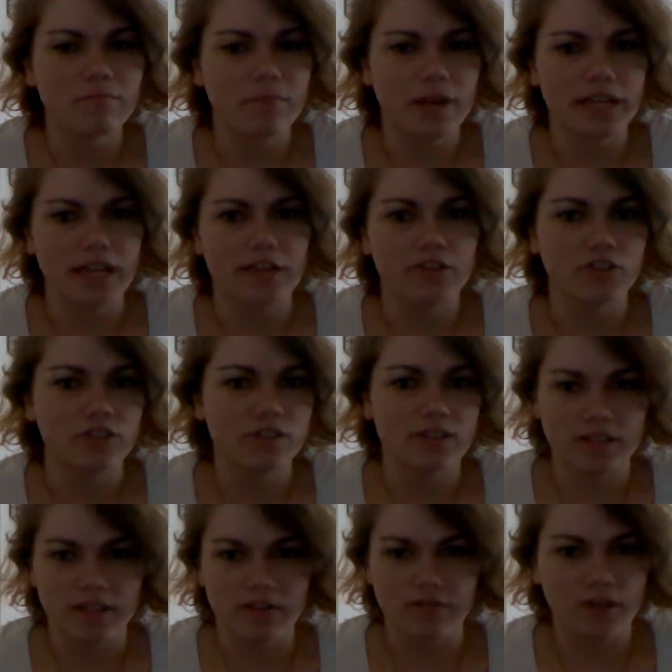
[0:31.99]
medications
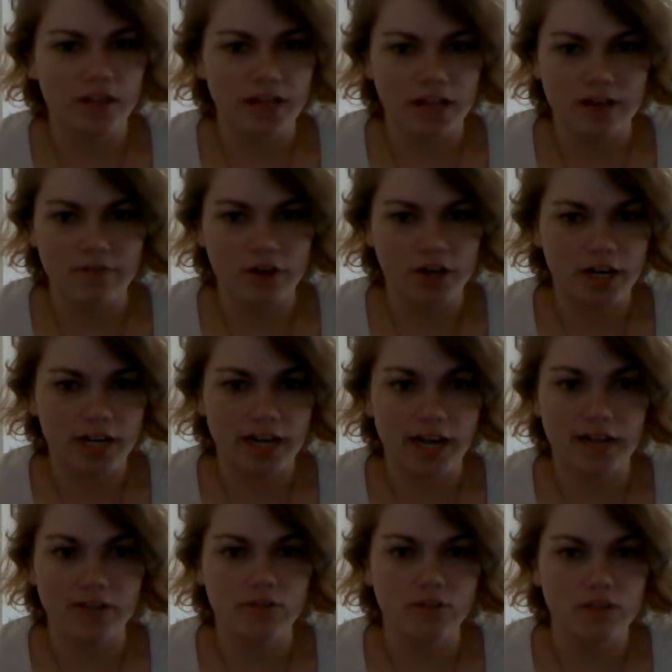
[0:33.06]
because I feel like I've
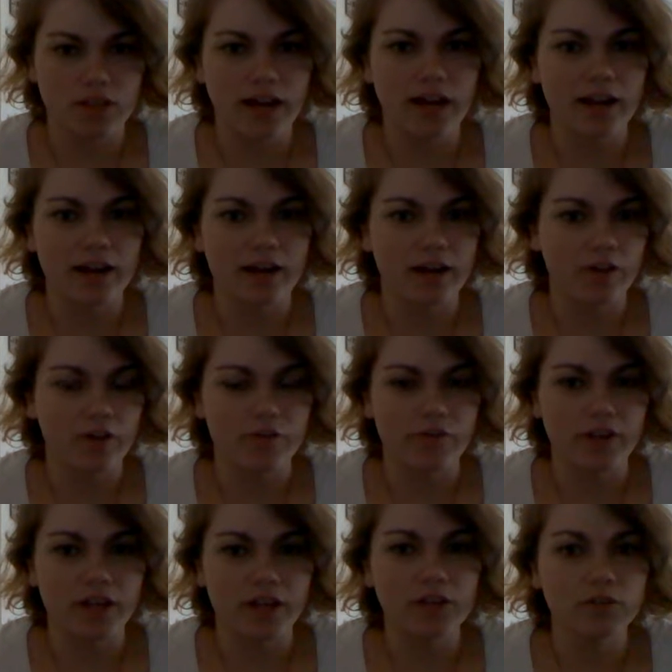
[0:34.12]
already answered that in other
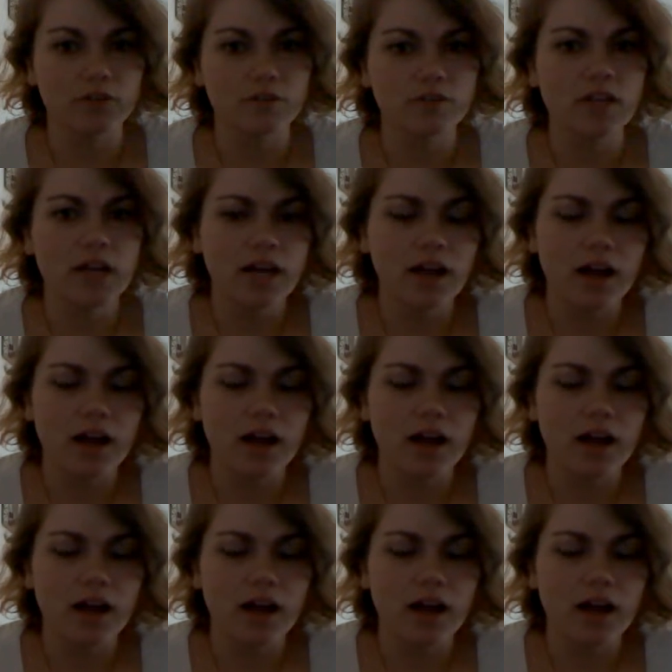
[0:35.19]
videos.